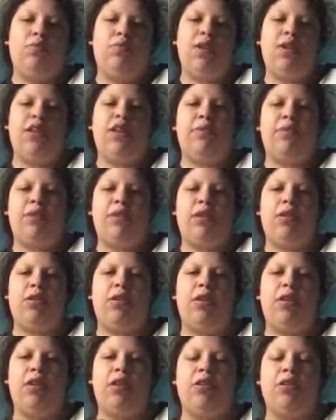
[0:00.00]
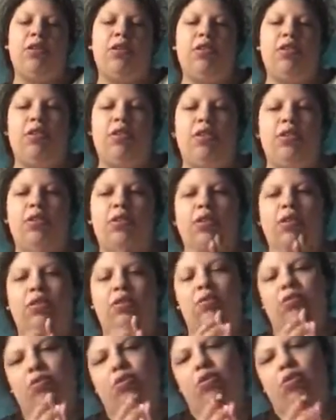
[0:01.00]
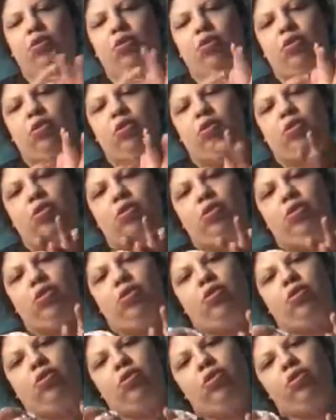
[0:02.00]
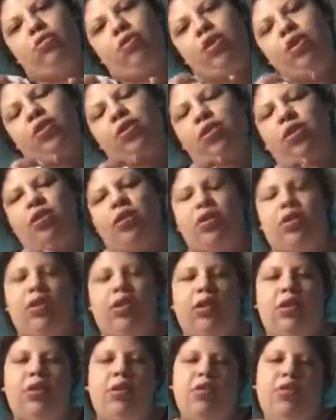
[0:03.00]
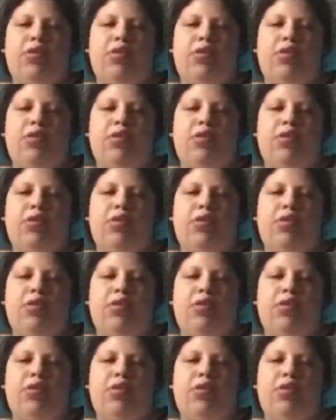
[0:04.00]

Mess with it in your hand, like just like squeeze it and like